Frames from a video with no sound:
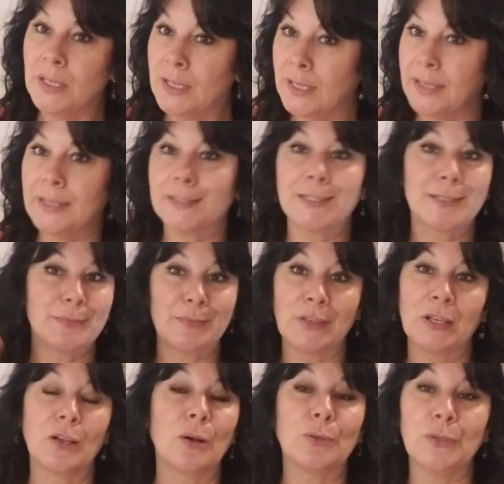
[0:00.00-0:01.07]
It's
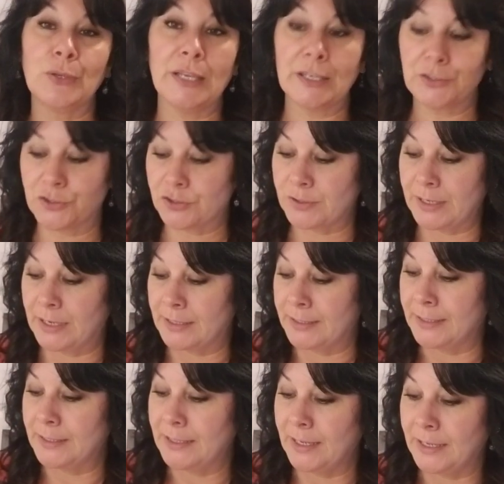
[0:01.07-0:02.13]
go do history on
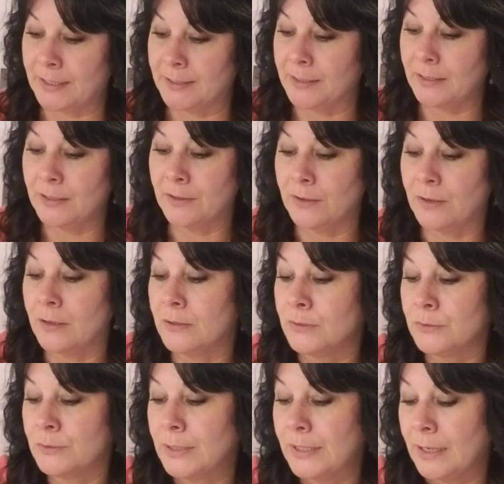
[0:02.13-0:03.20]
it. And
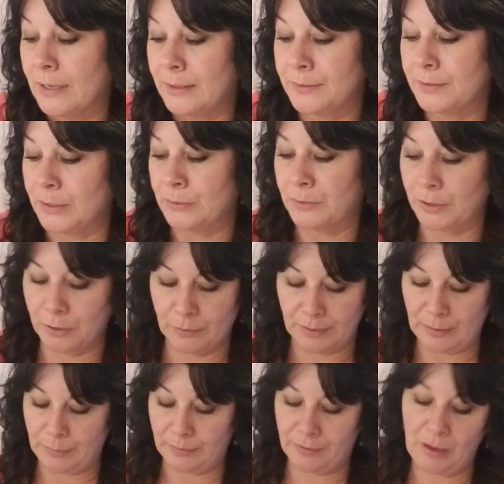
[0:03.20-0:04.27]
no, I don't agree
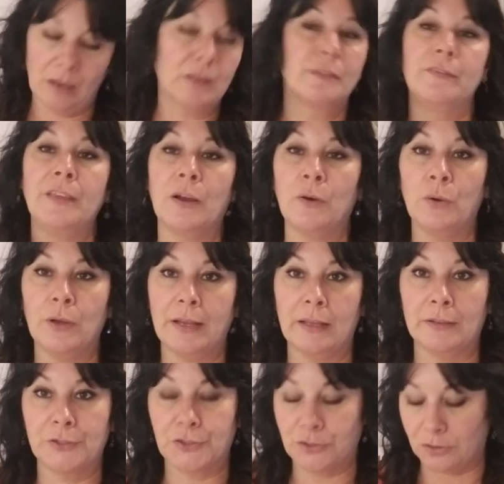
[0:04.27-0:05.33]
with all of the whole
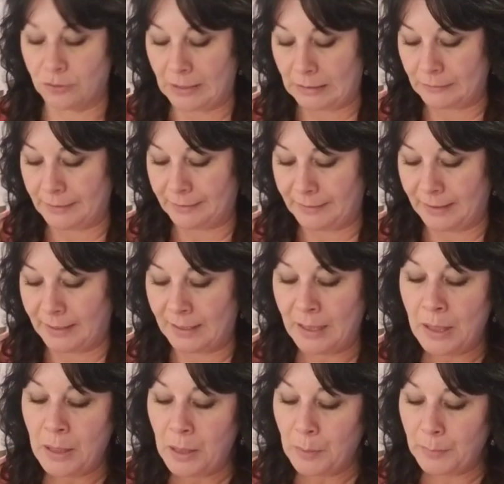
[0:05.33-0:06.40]
Aleister Crowley thing,
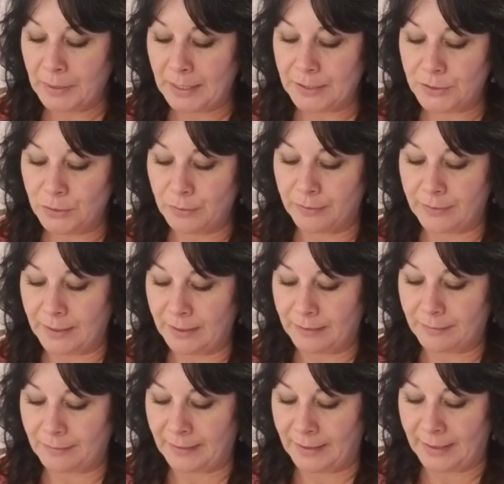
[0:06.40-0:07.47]
but I do think
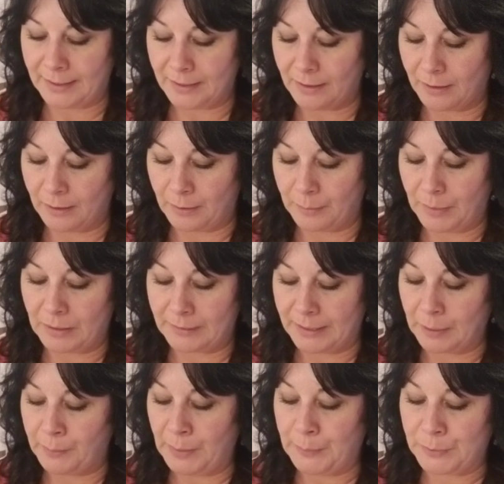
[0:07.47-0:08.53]
that um, a lot
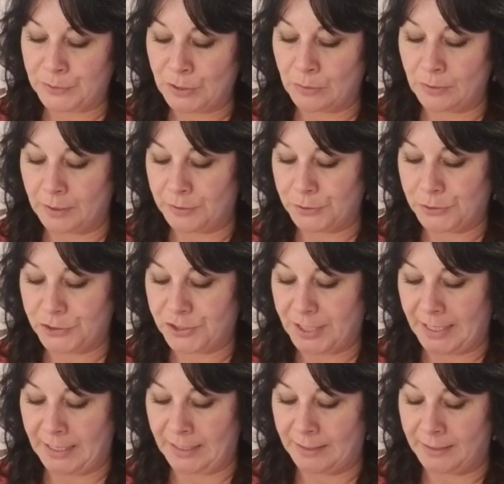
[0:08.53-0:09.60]
of people don't
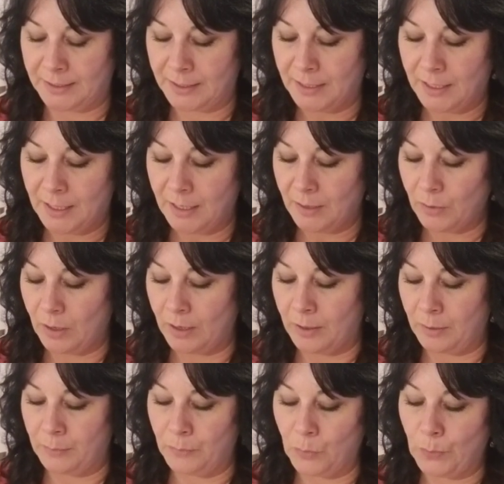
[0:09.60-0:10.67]
understand
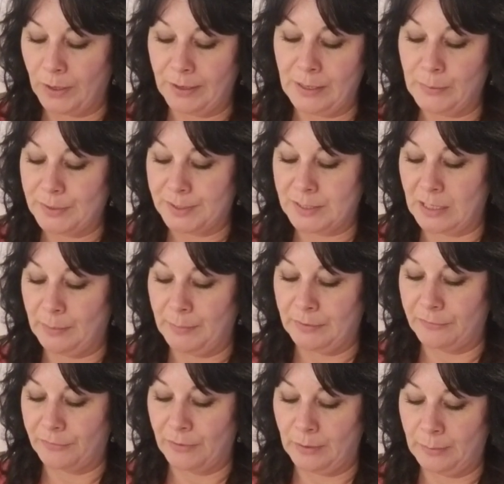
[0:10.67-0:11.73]
um, where he was coming
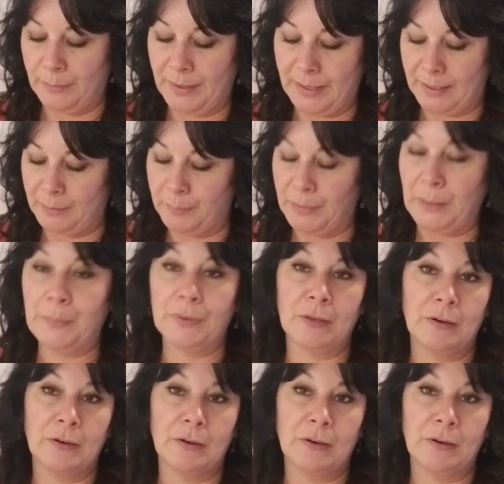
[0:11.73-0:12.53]
from, and people are